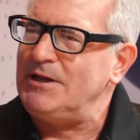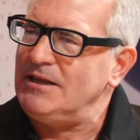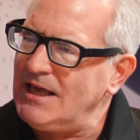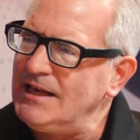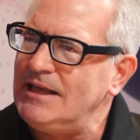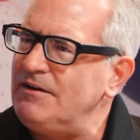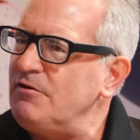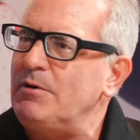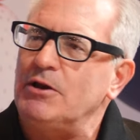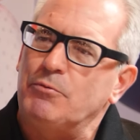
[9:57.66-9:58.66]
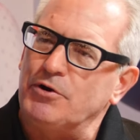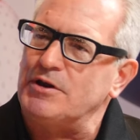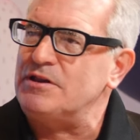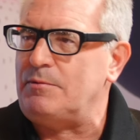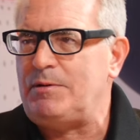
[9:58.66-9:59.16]
But you got to get everybody to work,
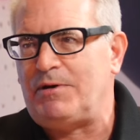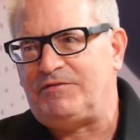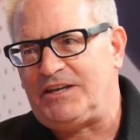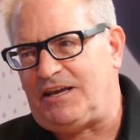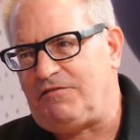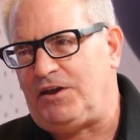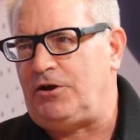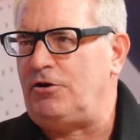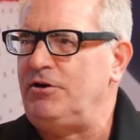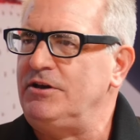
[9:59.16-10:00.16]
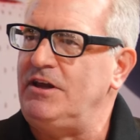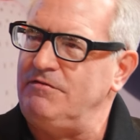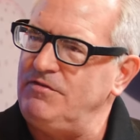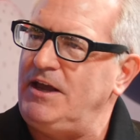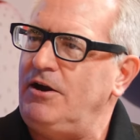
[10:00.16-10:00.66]
and some people have to give here and
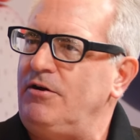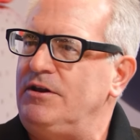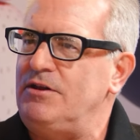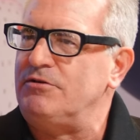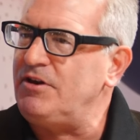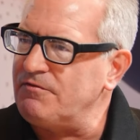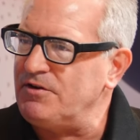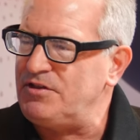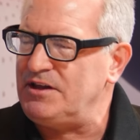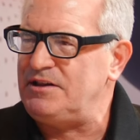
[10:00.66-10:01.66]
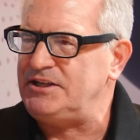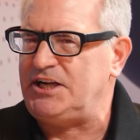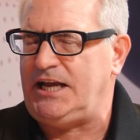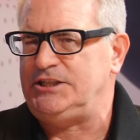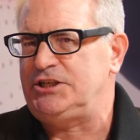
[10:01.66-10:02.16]
give there, and there are different things that
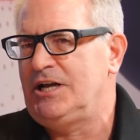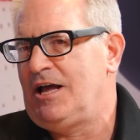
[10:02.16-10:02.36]
change.